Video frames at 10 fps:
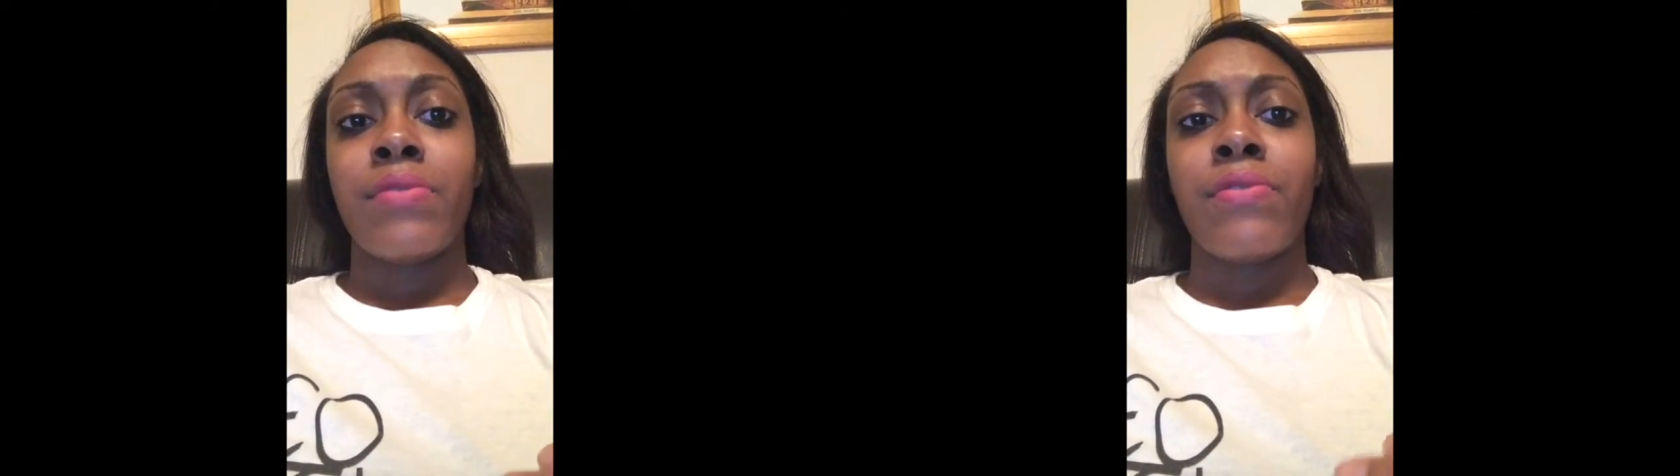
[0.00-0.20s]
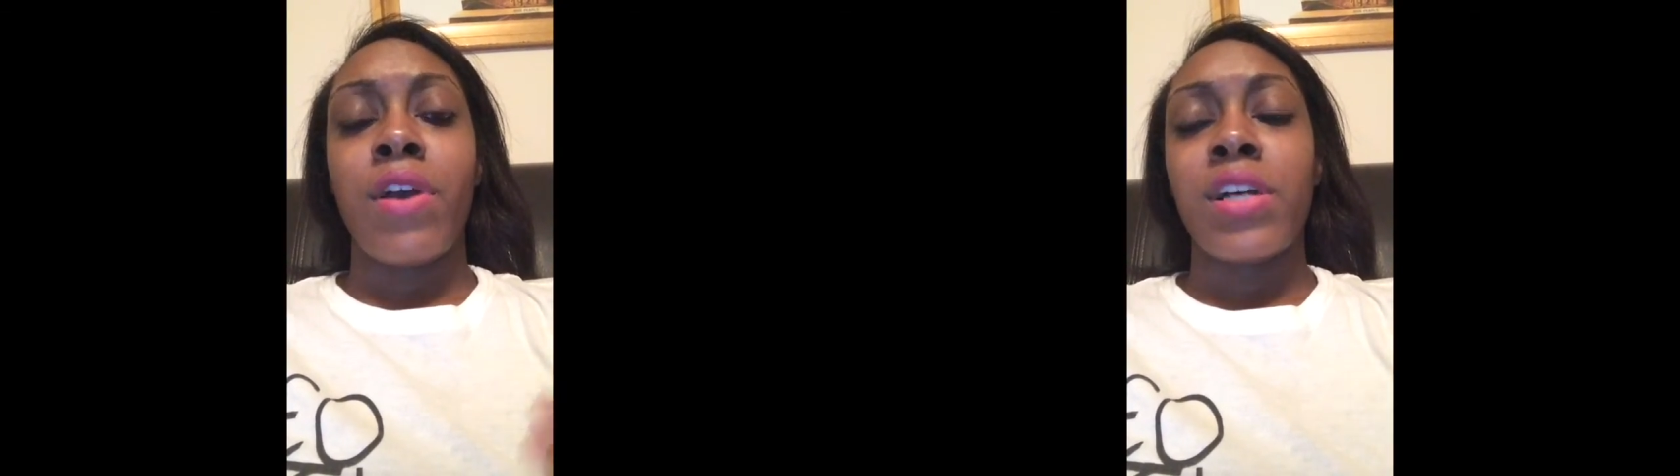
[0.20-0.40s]
as
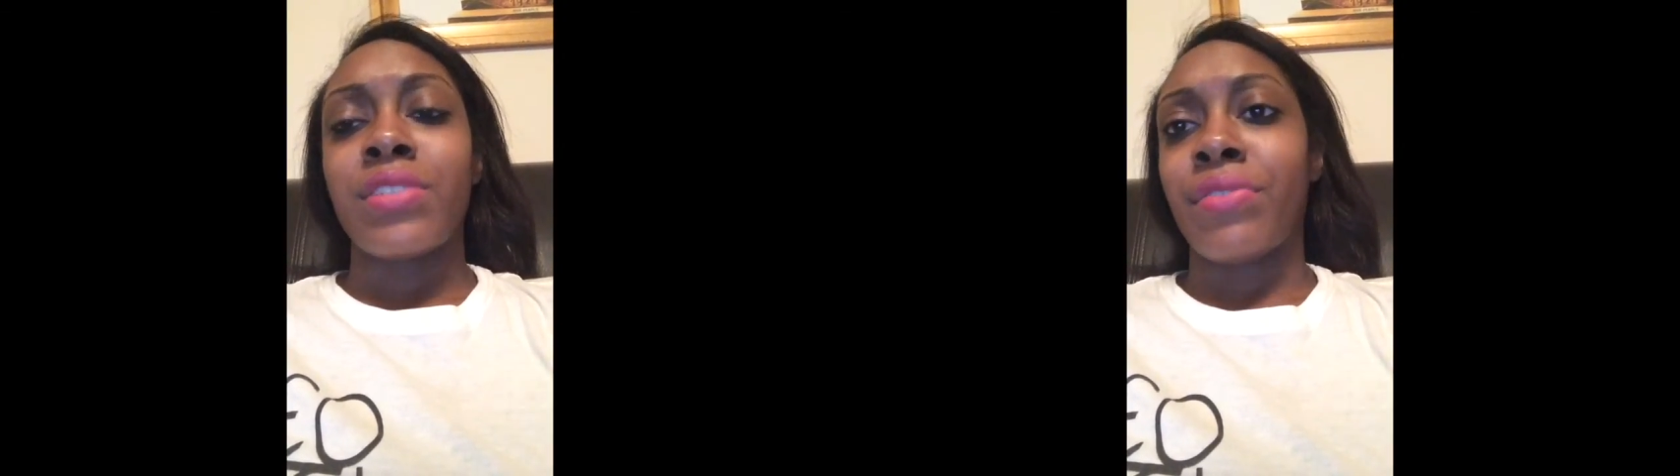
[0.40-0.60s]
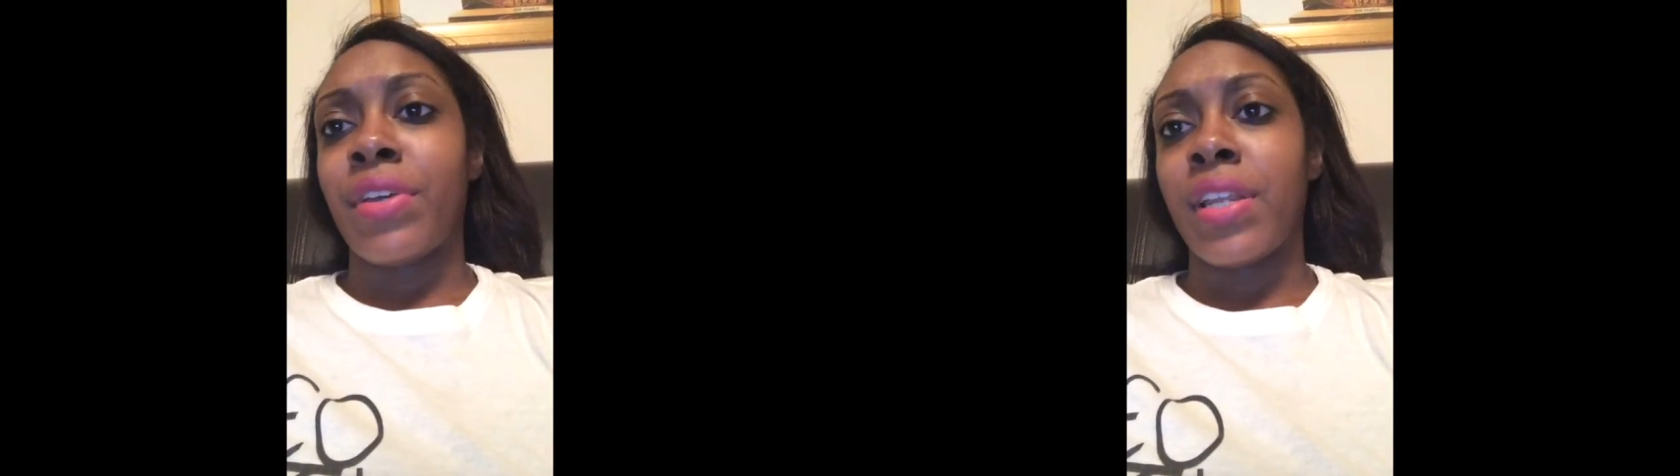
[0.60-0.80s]
far as
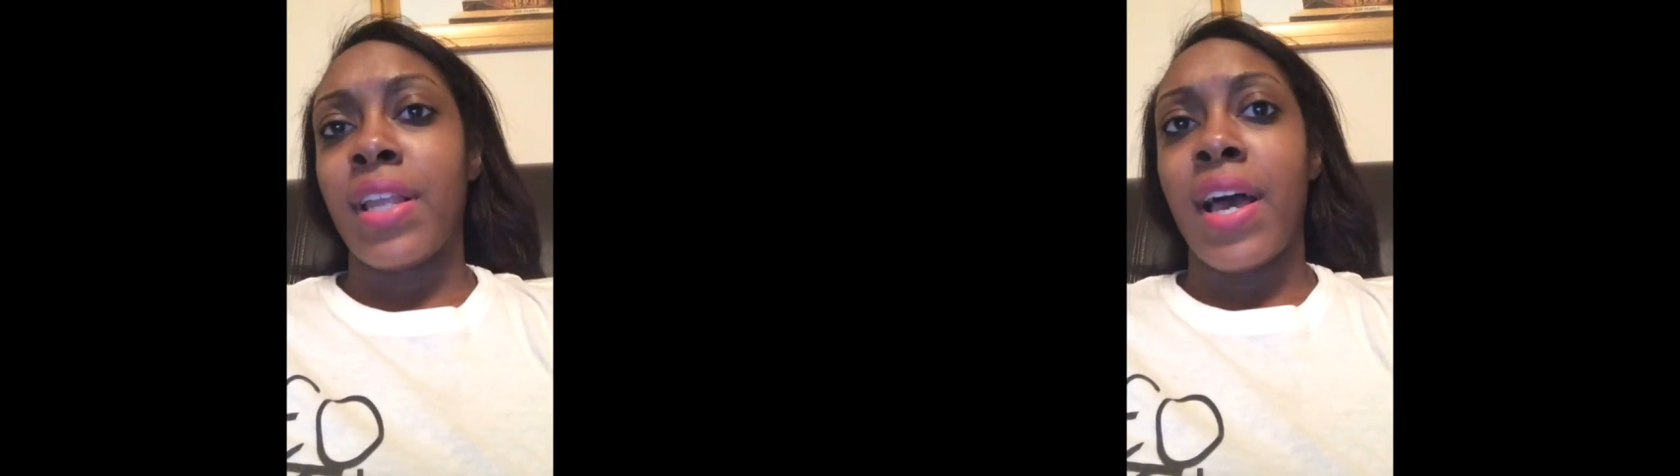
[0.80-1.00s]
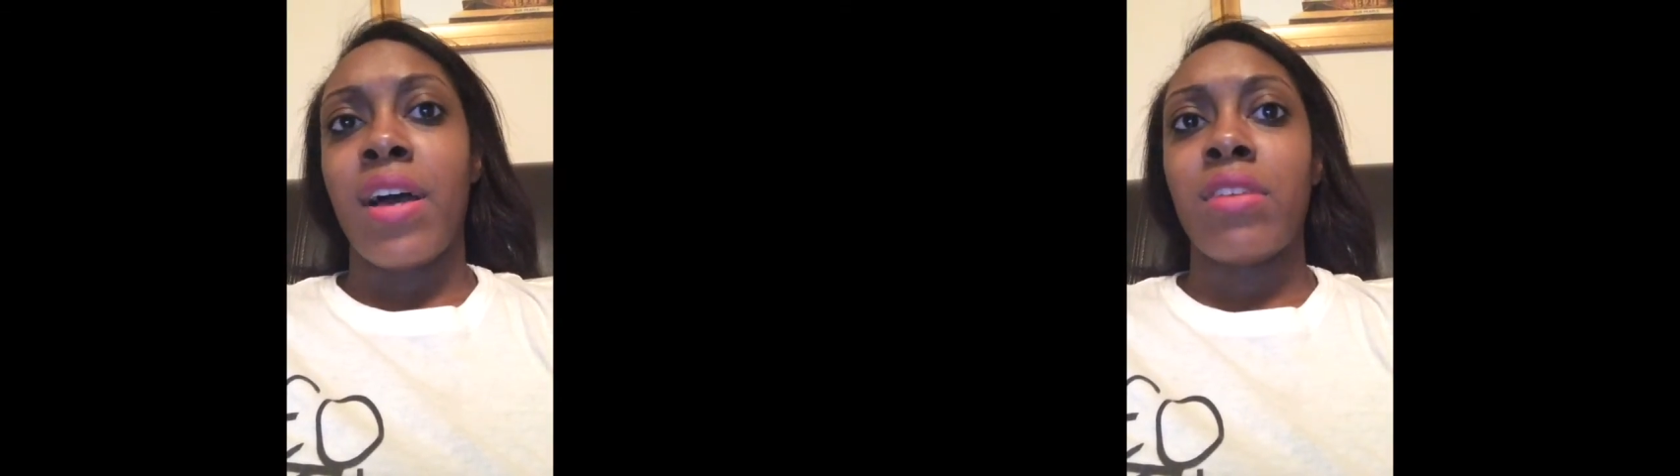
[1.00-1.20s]
read
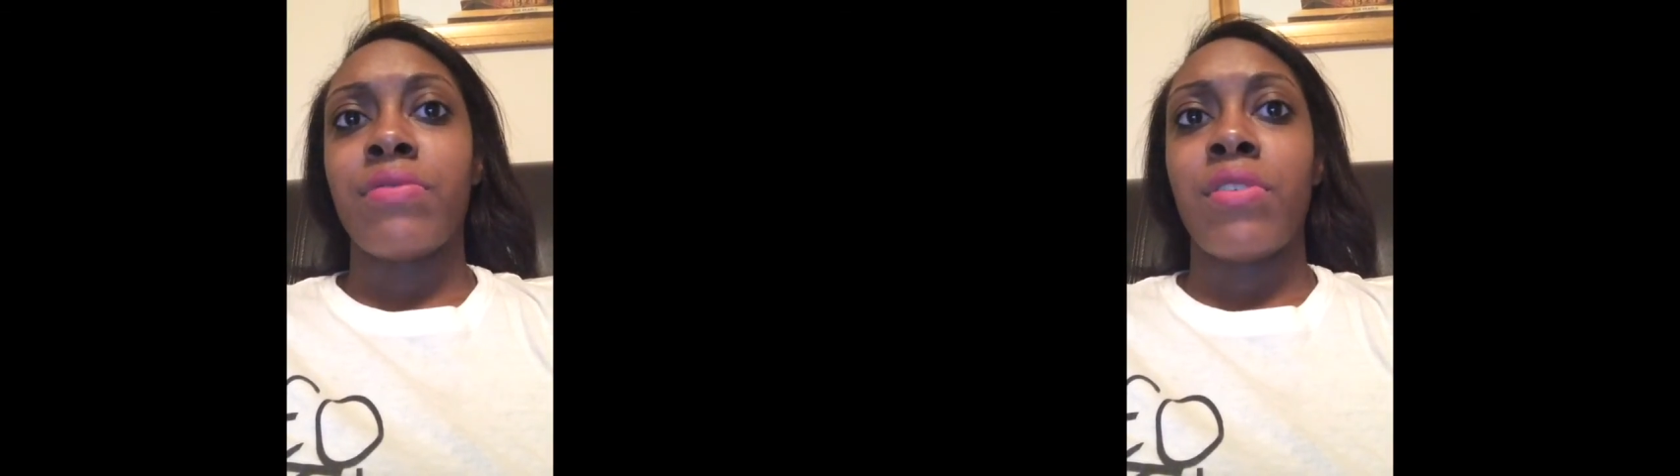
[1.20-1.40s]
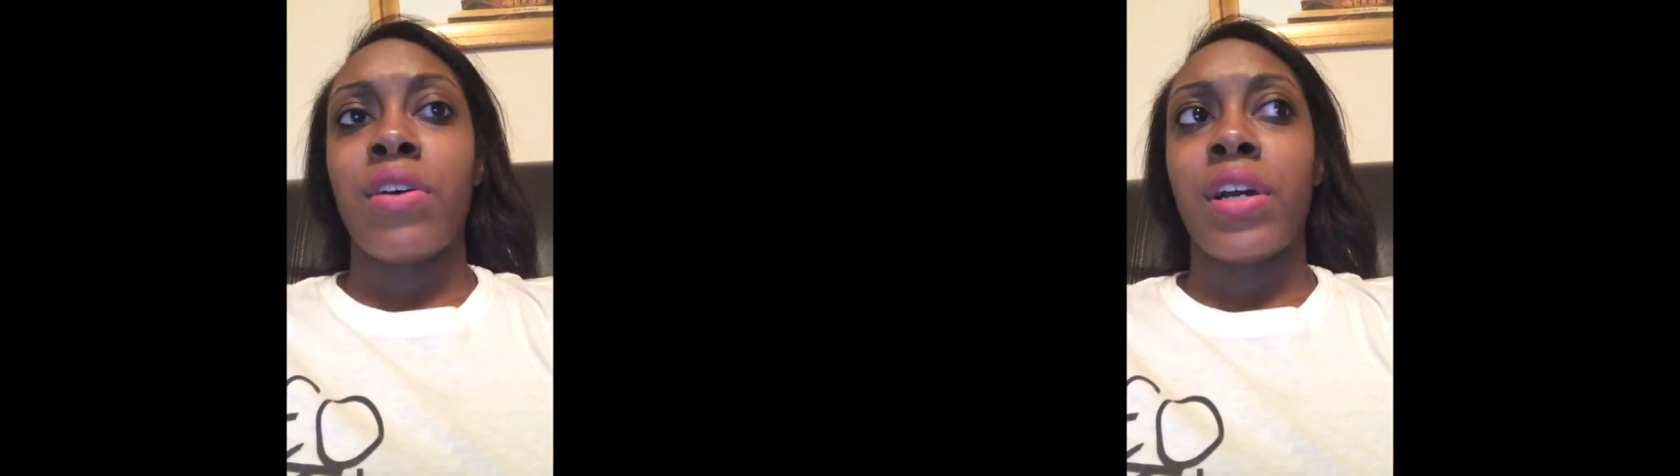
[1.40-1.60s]
aloud,
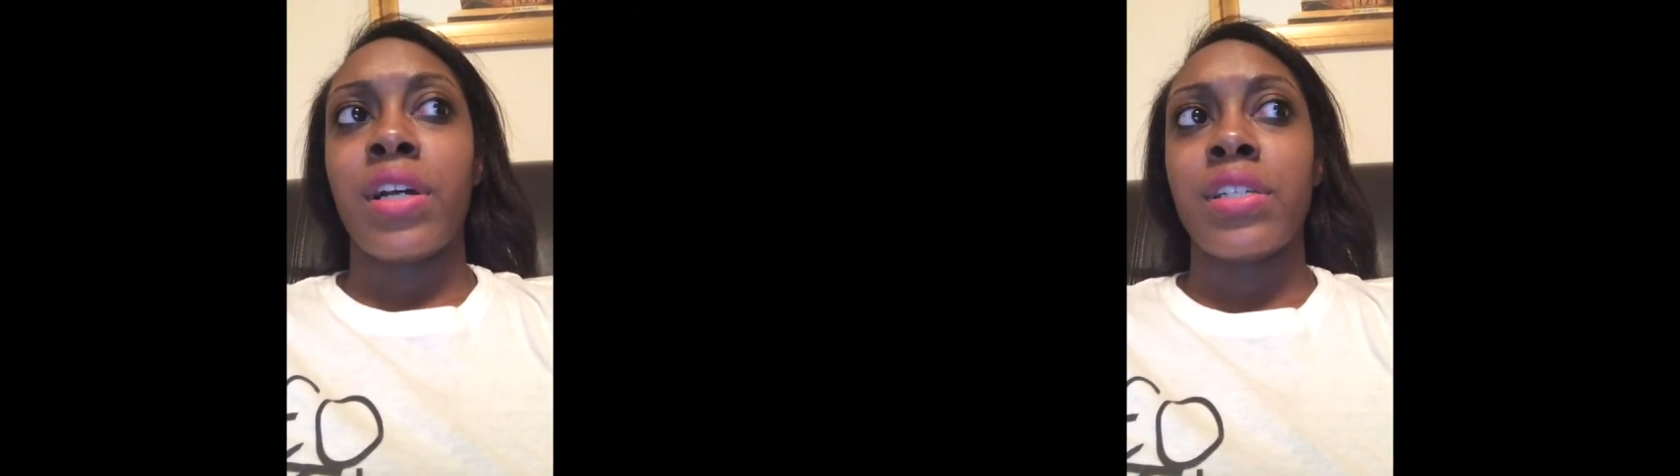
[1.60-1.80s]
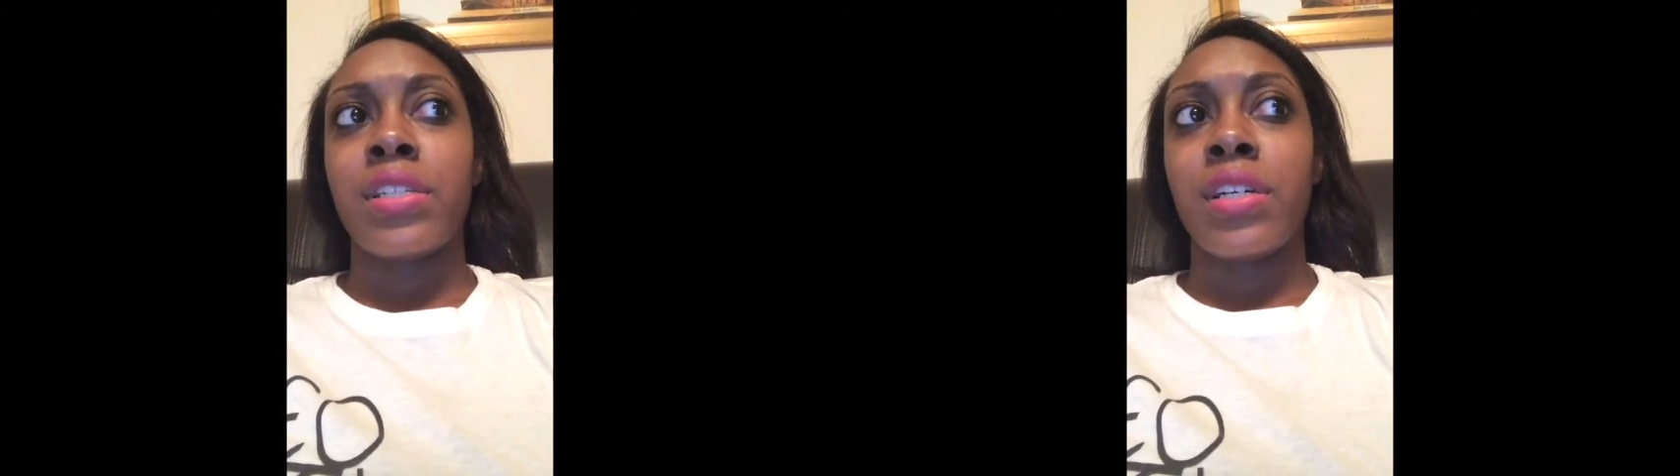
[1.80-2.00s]

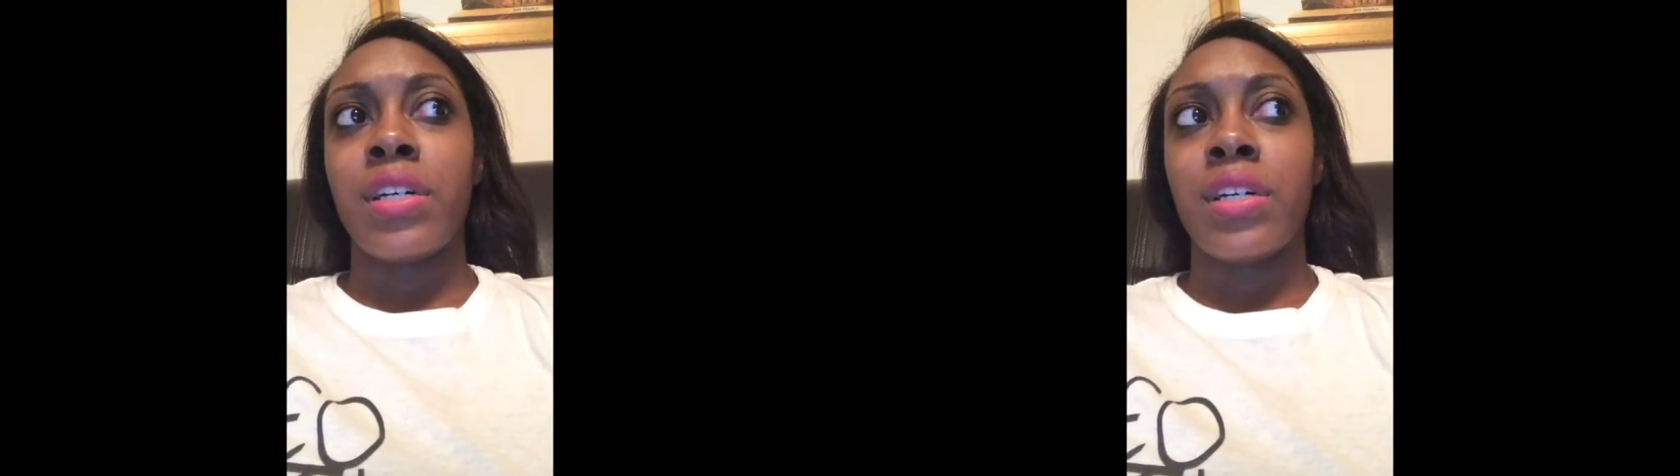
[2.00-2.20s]
far as